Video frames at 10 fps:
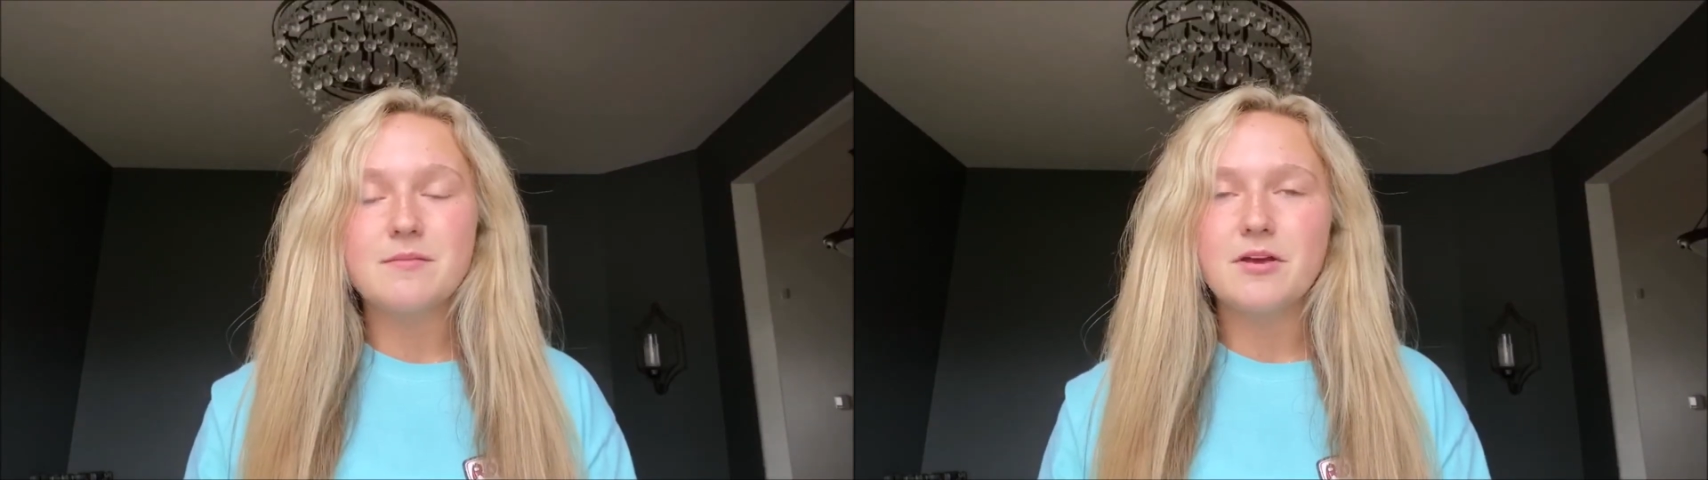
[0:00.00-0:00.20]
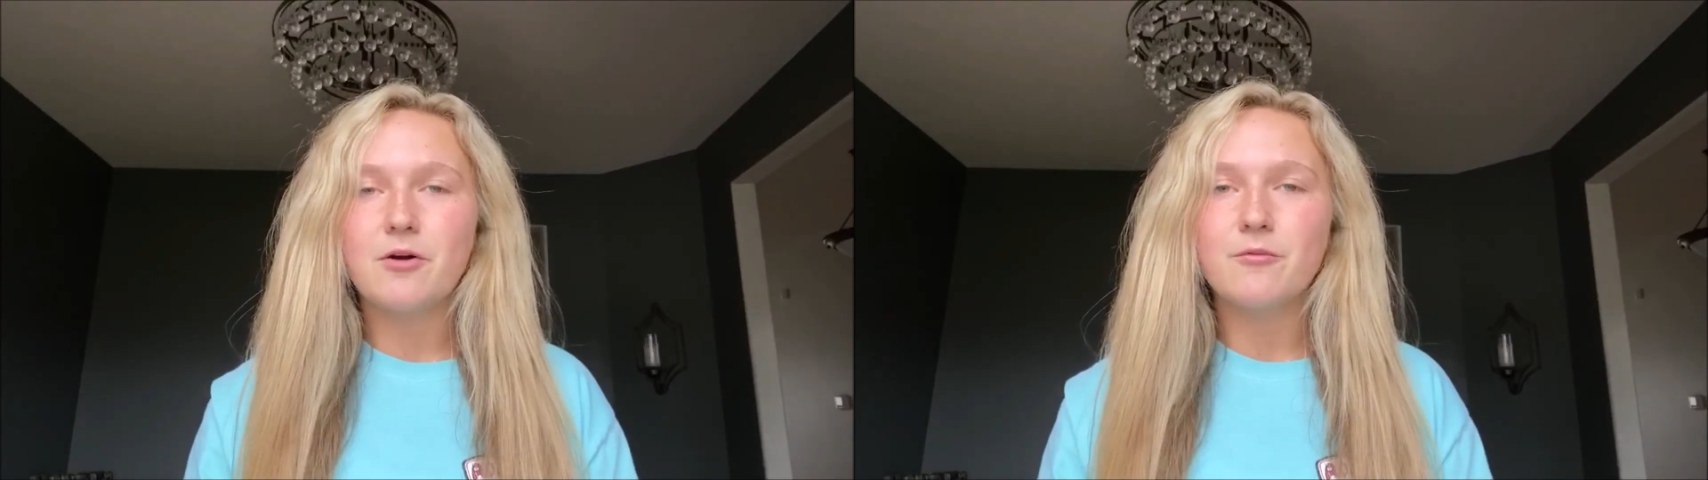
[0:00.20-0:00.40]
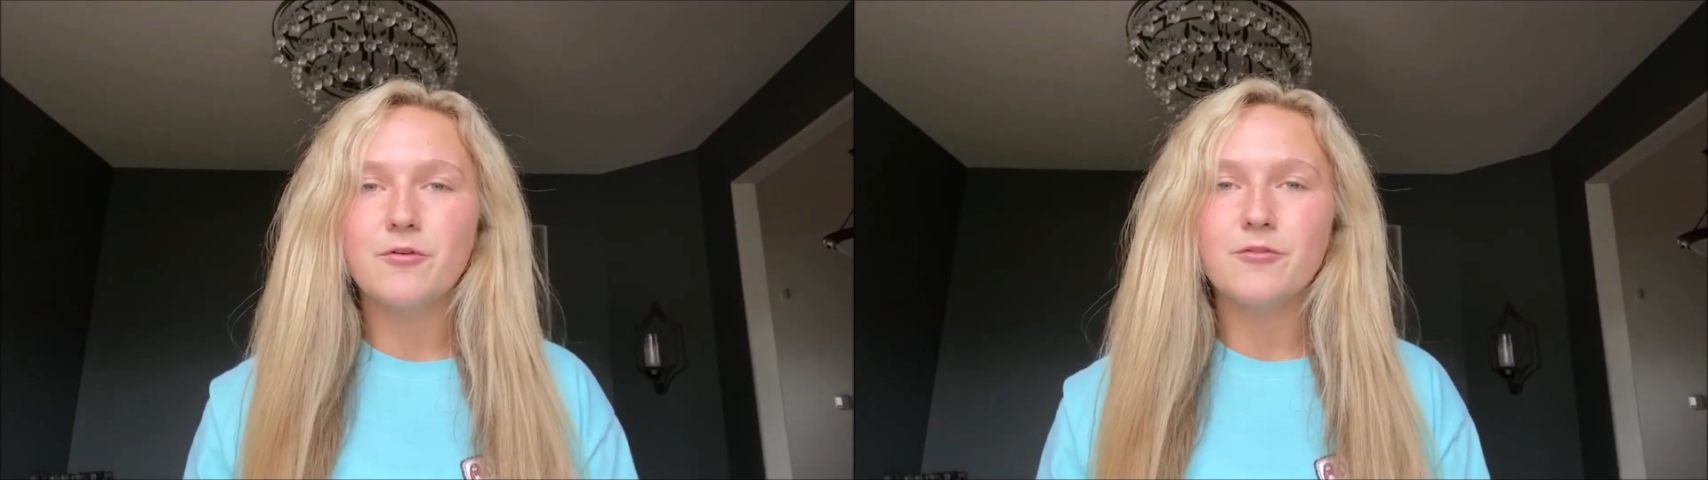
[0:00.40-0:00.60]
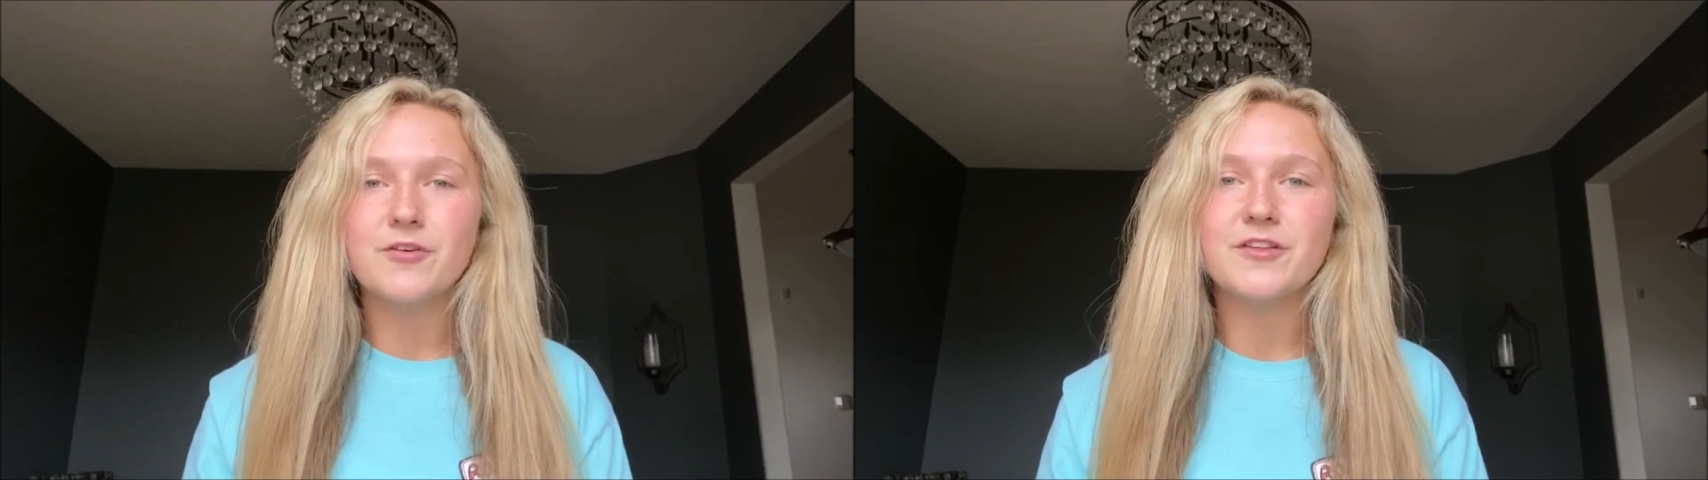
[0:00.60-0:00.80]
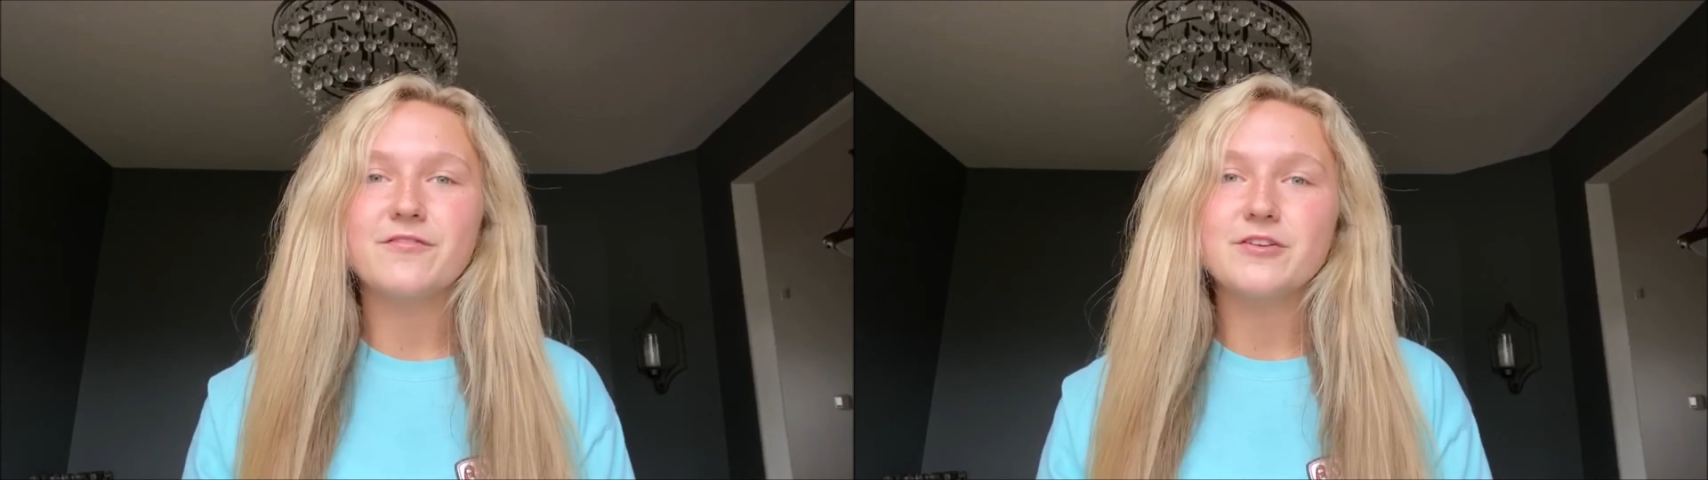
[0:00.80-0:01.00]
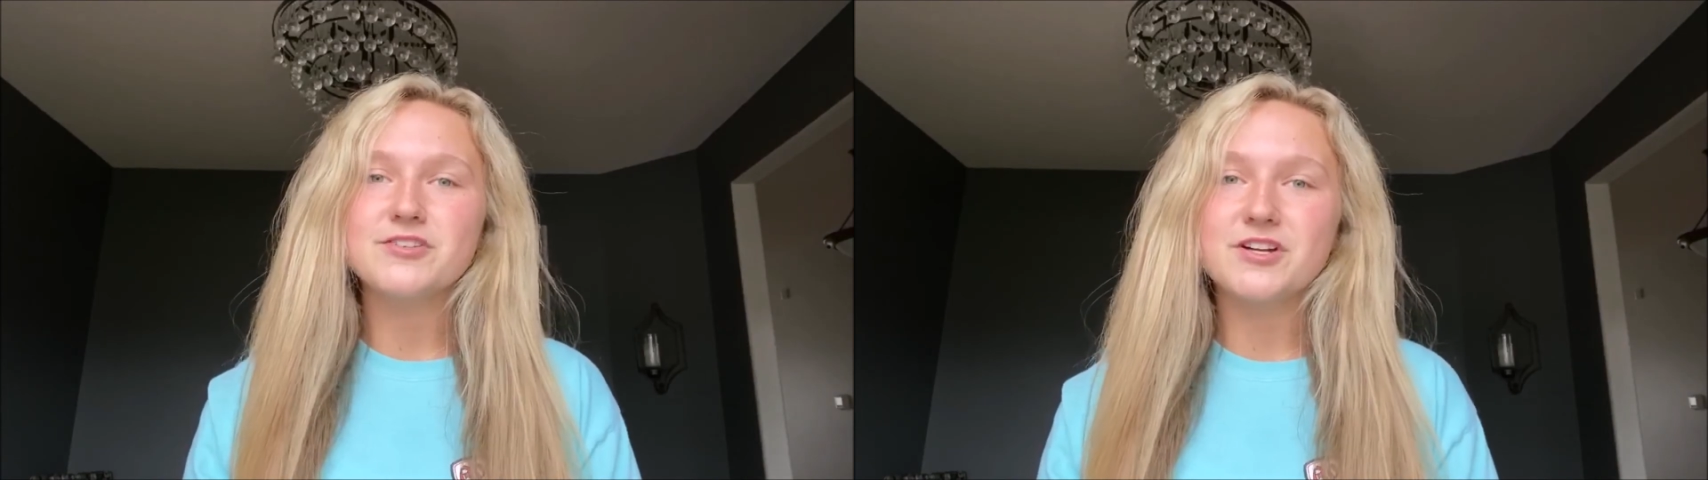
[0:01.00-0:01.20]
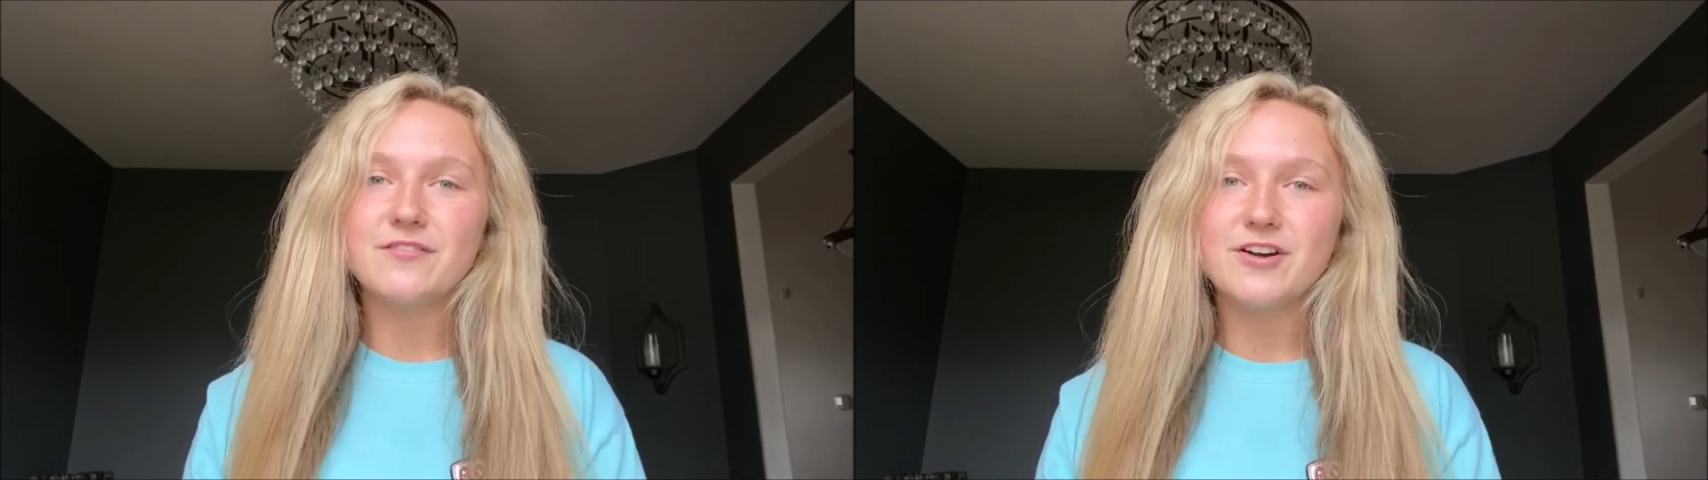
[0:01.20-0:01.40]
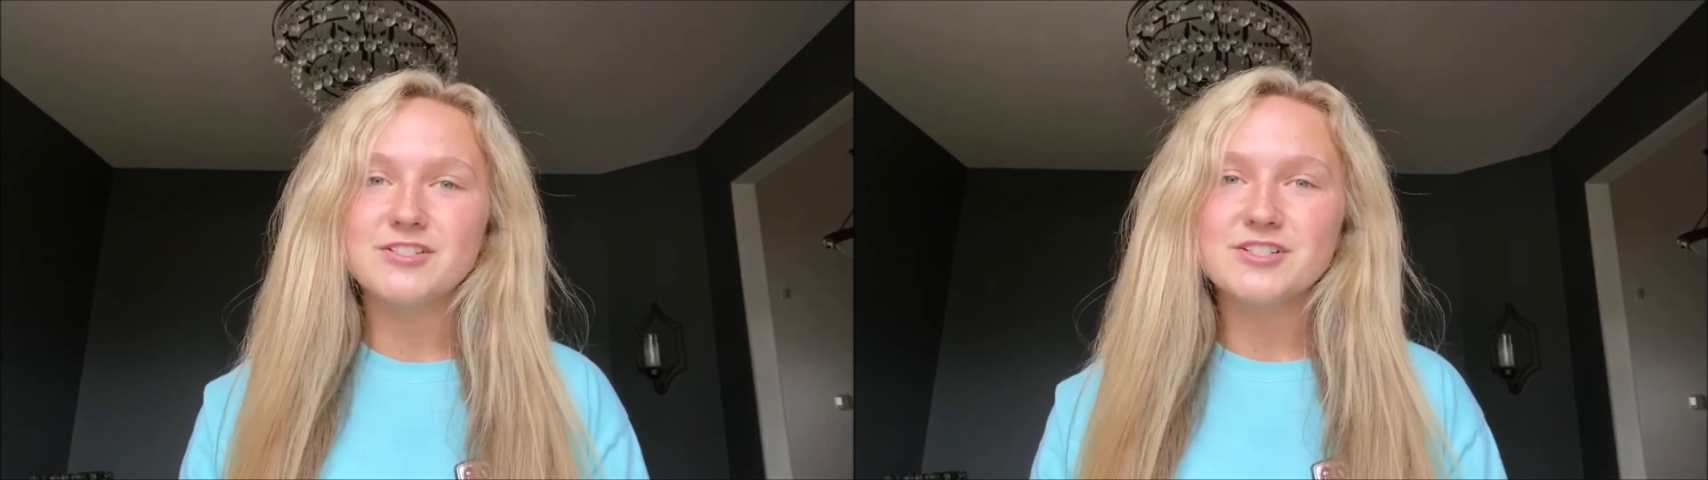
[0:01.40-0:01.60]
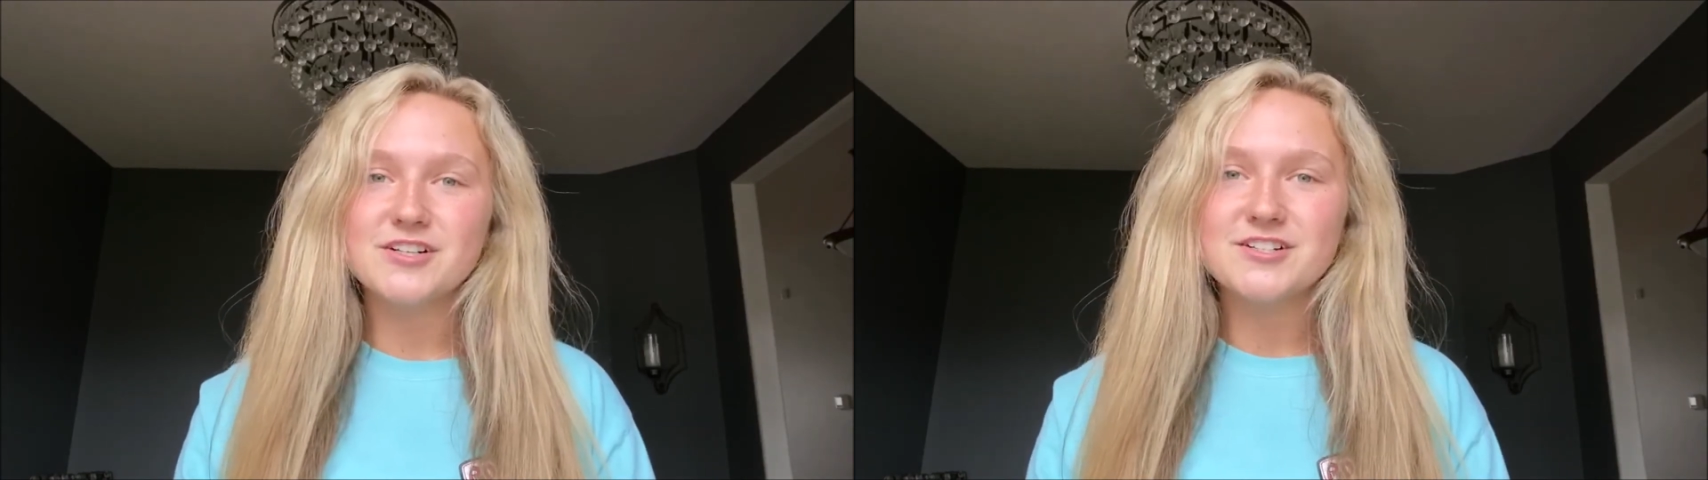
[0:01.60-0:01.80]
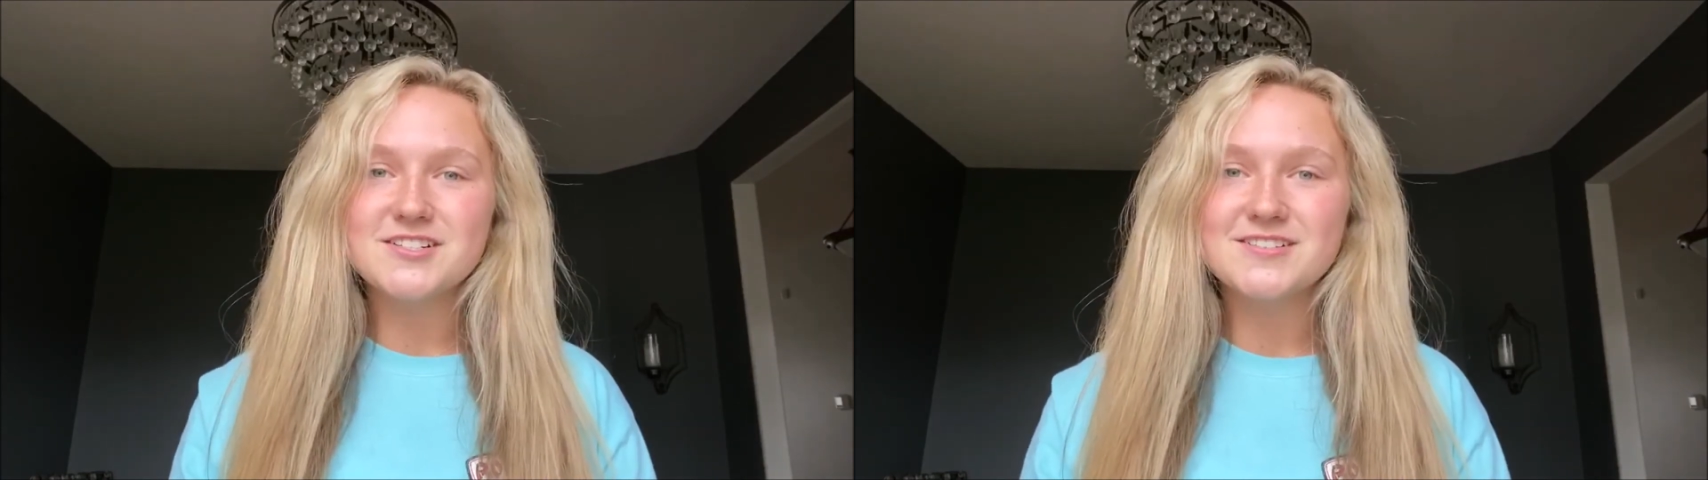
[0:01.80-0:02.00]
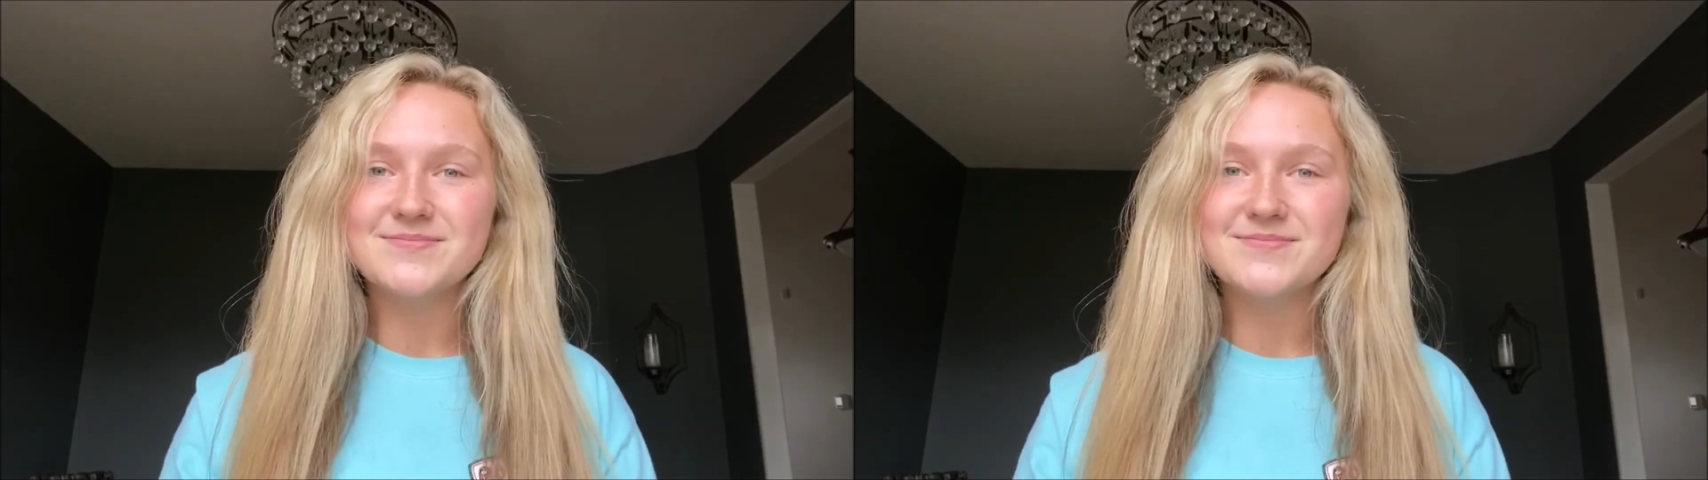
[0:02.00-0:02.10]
made me hopeful for the future of our church.